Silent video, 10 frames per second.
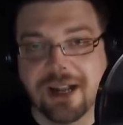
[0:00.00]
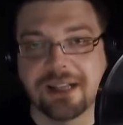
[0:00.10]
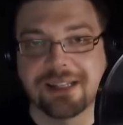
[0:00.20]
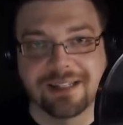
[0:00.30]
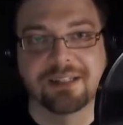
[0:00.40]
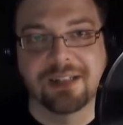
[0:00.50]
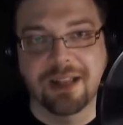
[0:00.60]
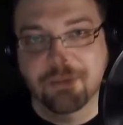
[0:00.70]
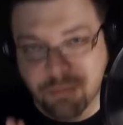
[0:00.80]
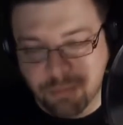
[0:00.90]
not to, I
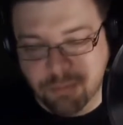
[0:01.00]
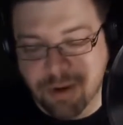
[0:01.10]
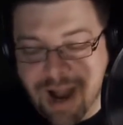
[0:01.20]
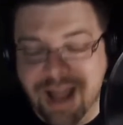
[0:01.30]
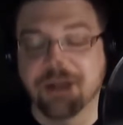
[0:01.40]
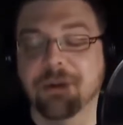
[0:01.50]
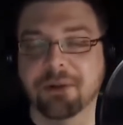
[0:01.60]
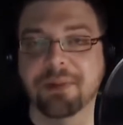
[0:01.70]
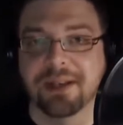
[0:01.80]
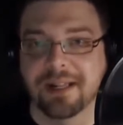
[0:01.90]
uh, highly
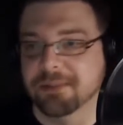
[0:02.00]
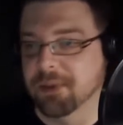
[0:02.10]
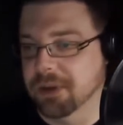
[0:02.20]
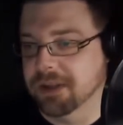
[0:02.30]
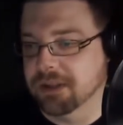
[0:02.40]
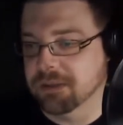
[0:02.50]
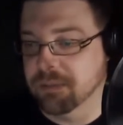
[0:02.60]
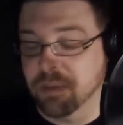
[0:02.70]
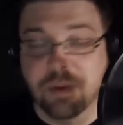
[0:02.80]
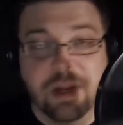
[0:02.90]
recommend not spoiling this one,
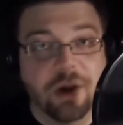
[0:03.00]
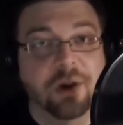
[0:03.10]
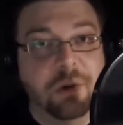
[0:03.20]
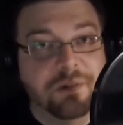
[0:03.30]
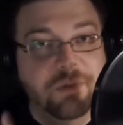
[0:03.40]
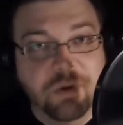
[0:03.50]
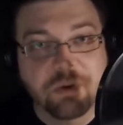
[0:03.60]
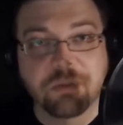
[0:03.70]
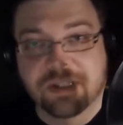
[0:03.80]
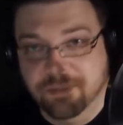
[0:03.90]
but mm-hmm. we are going
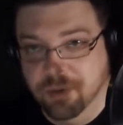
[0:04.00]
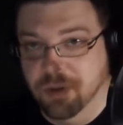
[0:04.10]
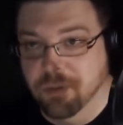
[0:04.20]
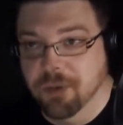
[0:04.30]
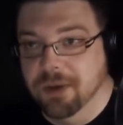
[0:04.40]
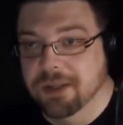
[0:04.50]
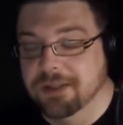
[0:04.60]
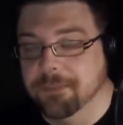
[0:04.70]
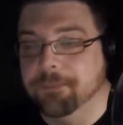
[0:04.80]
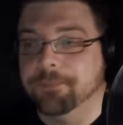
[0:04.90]
forward with spoiler
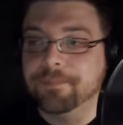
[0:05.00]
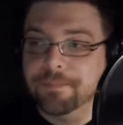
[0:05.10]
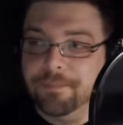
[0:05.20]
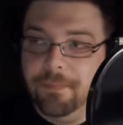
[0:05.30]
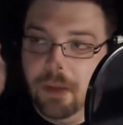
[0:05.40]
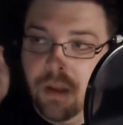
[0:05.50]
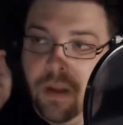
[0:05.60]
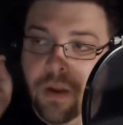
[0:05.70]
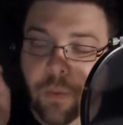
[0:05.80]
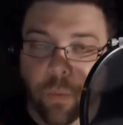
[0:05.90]
warnings.
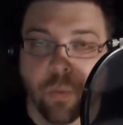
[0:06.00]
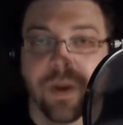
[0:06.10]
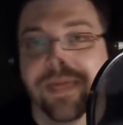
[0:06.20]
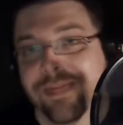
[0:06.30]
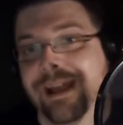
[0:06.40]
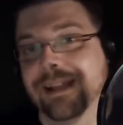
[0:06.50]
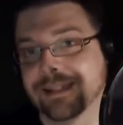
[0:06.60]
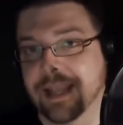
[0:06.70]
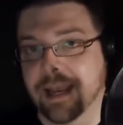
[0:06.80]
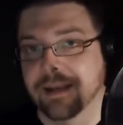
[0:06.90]
With that
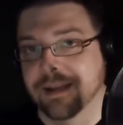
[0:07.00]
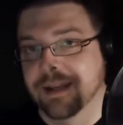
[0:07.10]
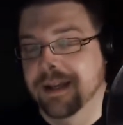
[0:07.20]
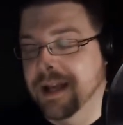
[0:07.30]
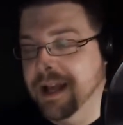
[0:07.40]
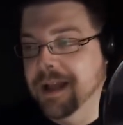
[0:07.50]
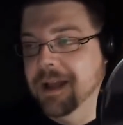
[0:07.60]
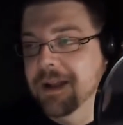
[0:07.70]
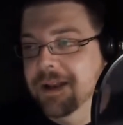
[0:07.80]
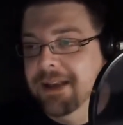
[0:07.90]
said,
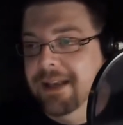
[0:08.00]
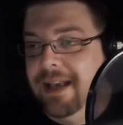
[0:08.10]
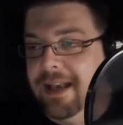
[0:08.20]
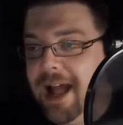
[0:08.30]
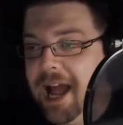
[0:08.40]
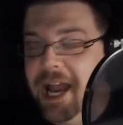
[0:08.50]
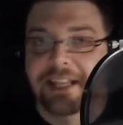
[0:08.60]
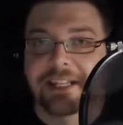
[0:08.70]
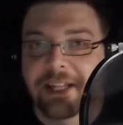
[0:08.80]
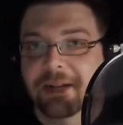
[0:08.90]
I
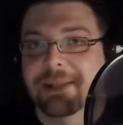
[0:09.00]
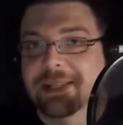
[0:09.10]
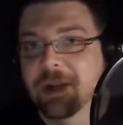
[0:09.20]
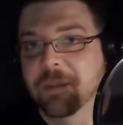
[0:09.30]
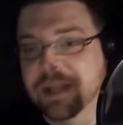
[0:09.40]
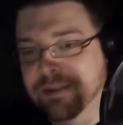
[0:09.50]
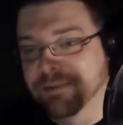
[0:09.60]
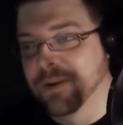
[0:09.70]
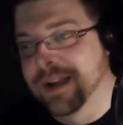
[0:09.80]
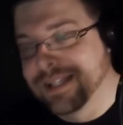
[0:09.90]
had to talk about the
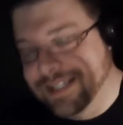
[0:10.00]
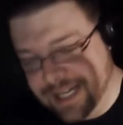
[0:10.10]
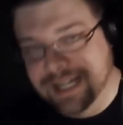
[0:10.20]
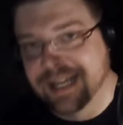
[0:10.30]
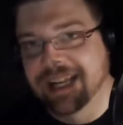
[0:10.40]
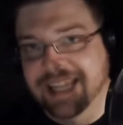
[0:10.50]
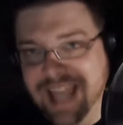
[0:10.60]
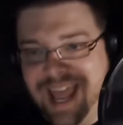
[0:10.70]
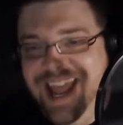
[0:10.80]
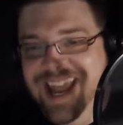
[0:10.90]
OP for a second again